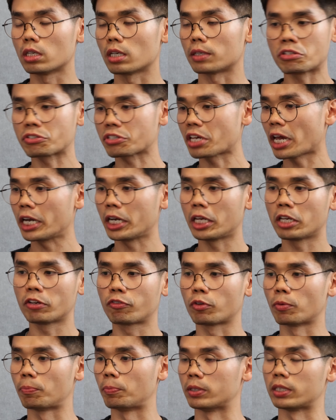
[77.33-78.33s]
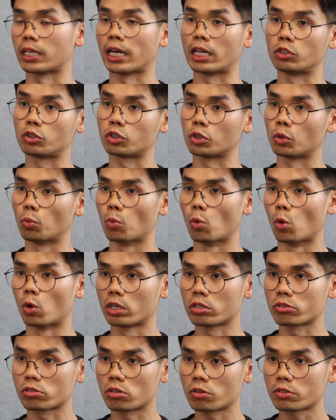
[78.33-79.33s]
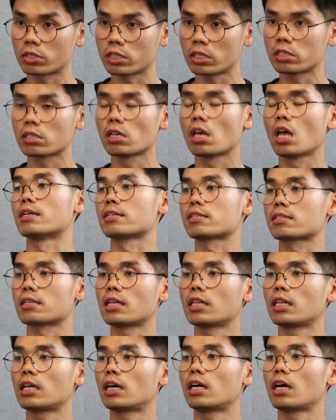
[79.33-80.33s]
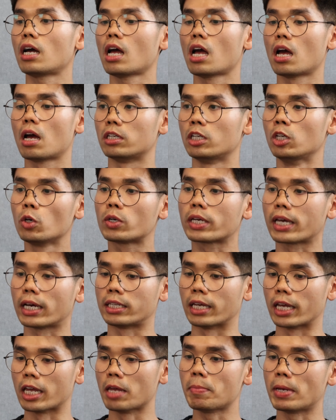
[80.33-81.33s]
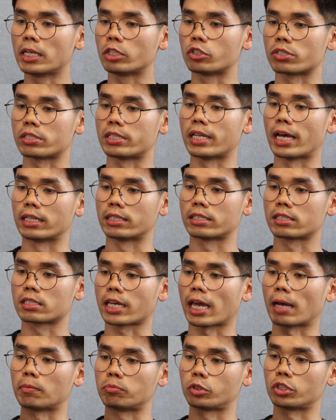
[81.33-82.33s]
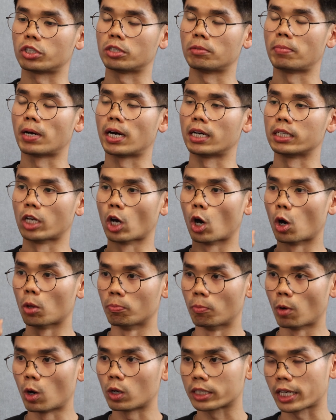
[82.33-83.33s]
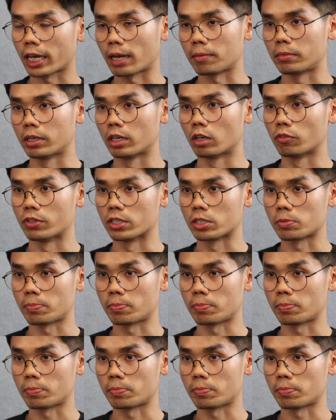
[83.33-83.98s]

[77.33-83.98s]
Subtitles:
scanning for potential water sources, Stella look at the images that's captured by the onboard camera of the